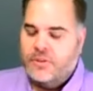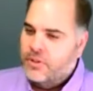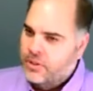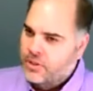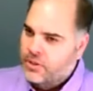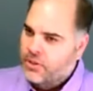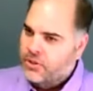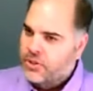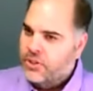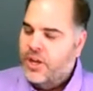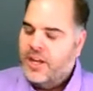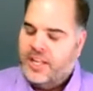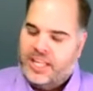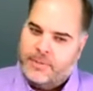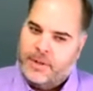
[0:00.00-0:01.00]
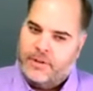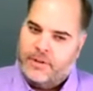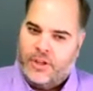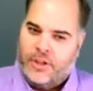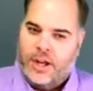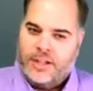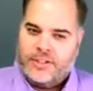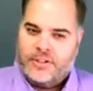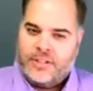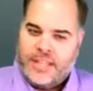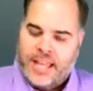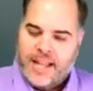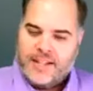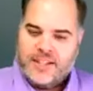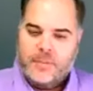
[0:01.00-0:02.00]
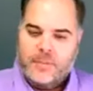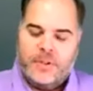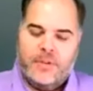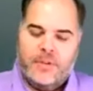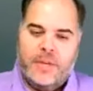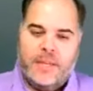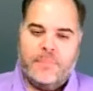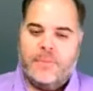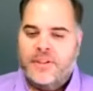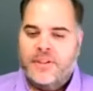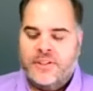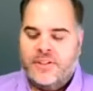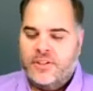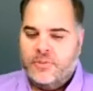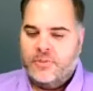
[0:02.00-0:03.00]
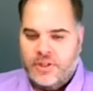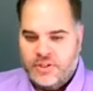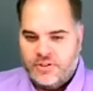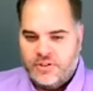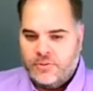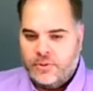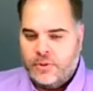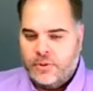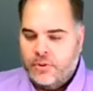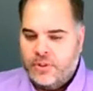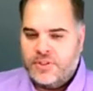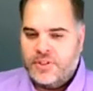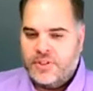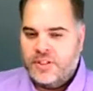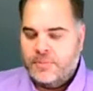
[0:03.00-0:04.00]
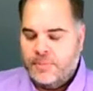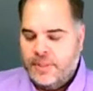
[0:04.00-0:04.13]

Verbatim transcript: usually talking about dogs or cats, but there might be situations where horses,